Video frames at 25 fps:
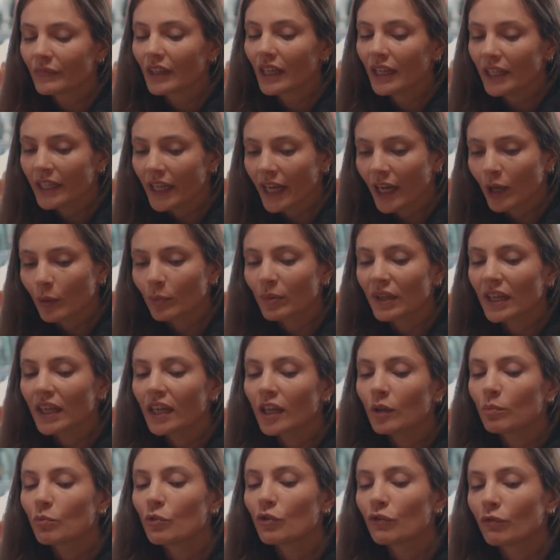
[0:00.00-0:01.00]
being
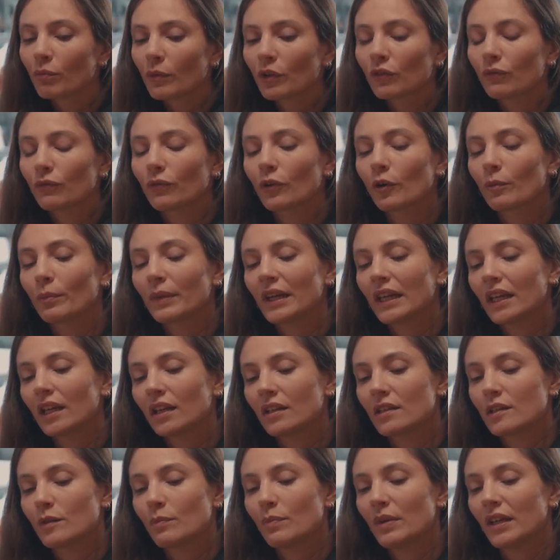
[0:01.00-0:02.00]
in movement for me,
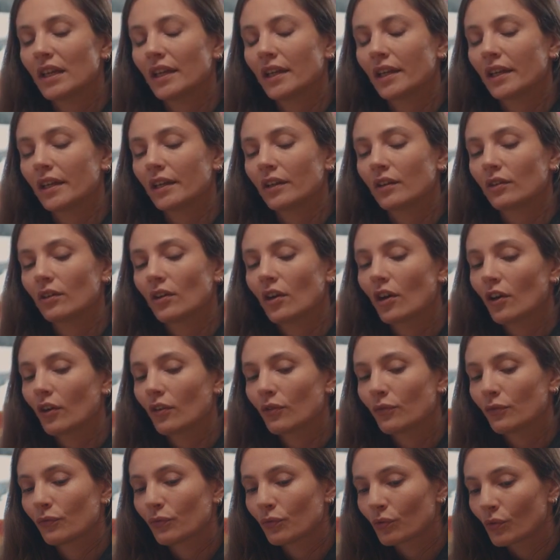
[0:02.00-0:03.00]
it's being
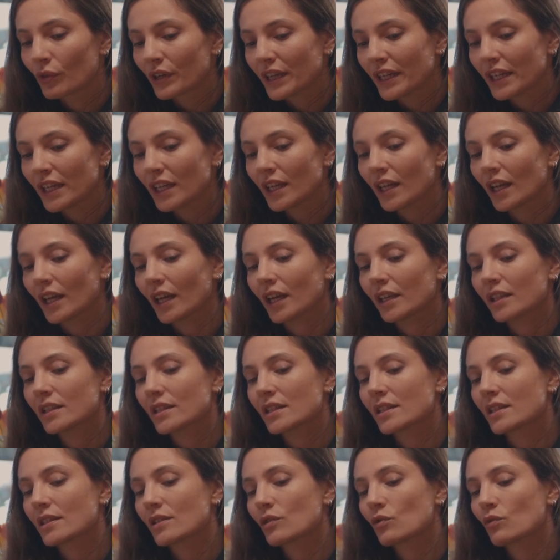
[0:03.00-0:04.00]
free.
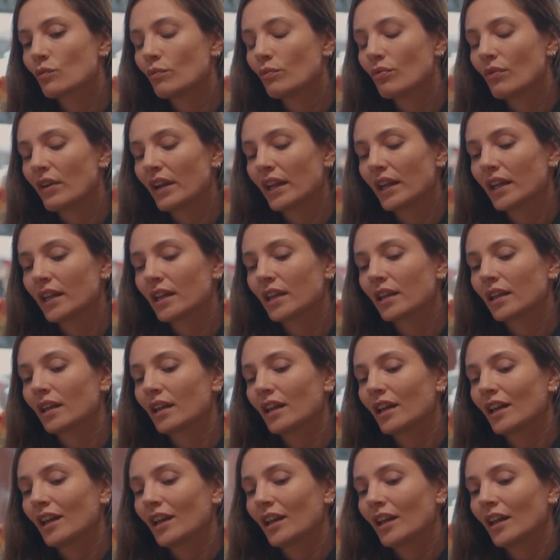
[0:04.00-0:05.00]
It's to break,
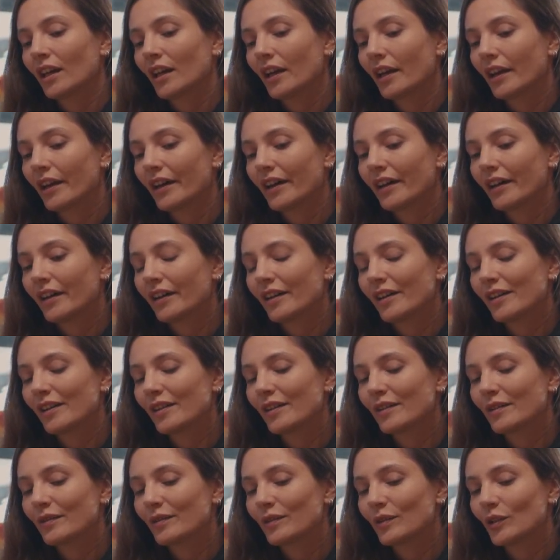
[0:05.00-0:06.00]

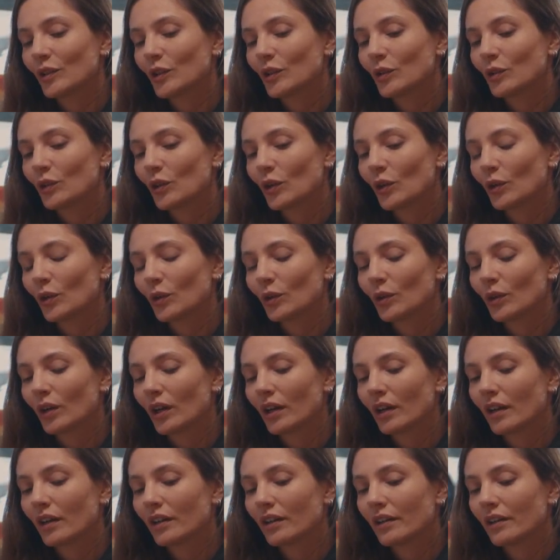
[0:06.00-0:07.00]

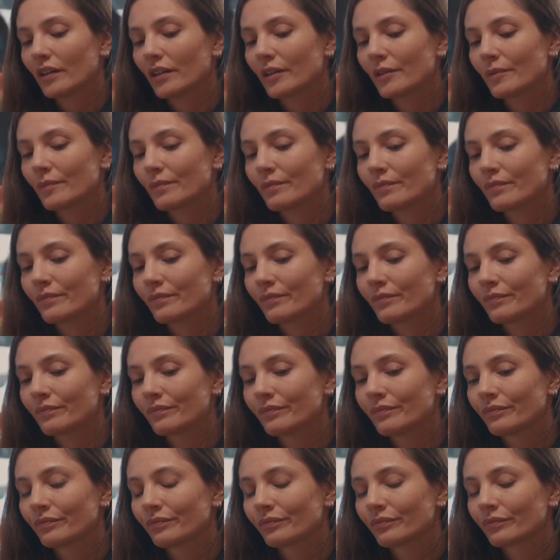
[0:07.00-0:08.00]

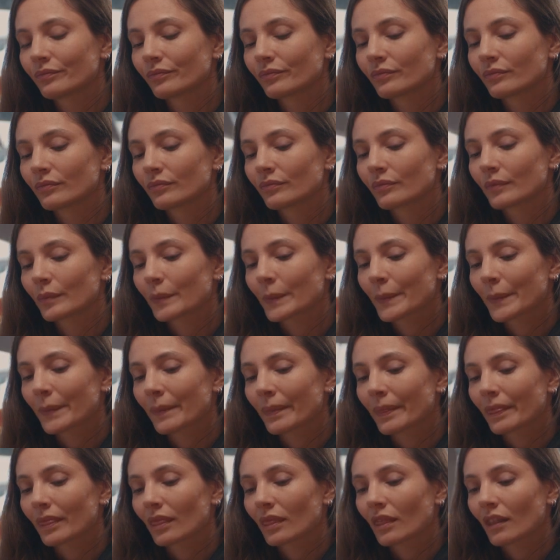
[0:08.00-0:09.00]

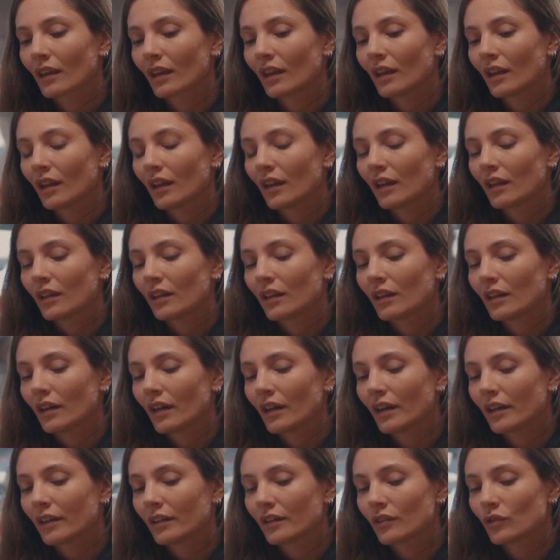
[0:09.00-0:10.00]

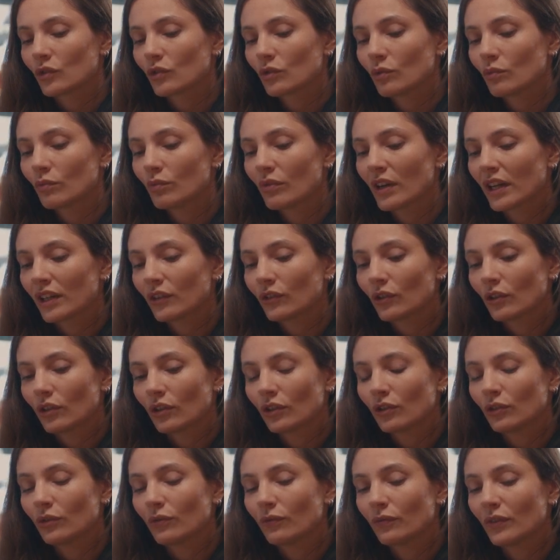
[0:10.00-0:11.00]
to break
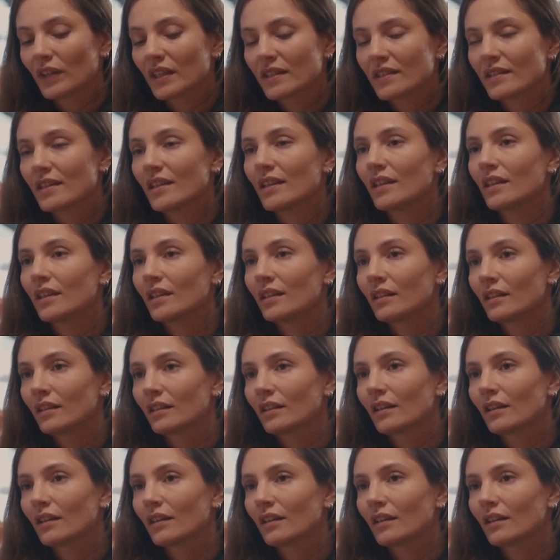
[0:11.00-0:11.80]
the fixity,